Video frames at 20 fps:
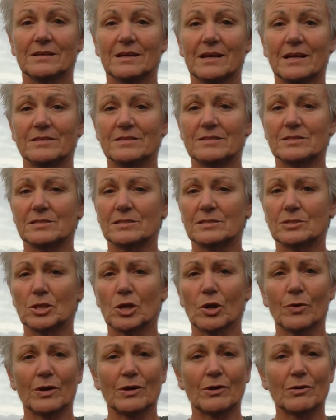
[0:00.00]
and
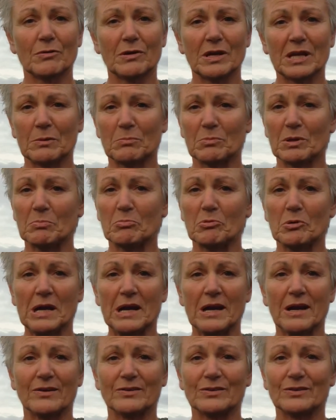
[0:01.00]
so incredibly
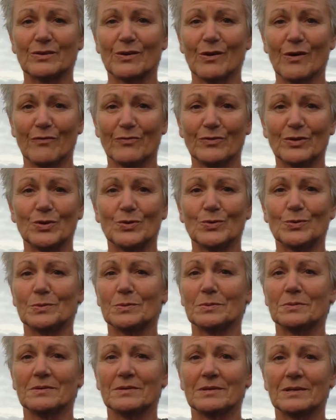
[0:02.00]
proud of
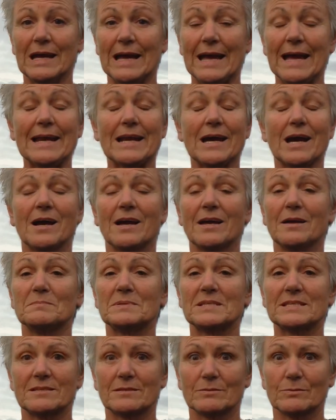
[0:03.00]
you, and I
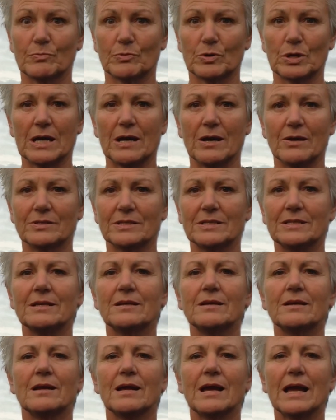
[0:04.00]
am still proud
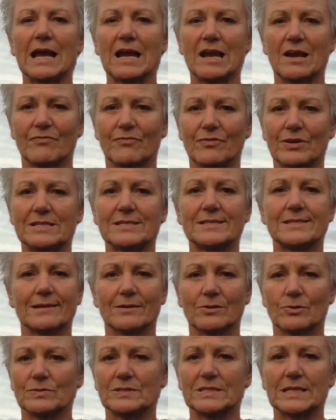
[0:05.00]
every
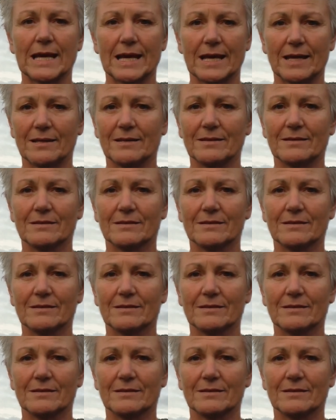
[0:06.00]
single day.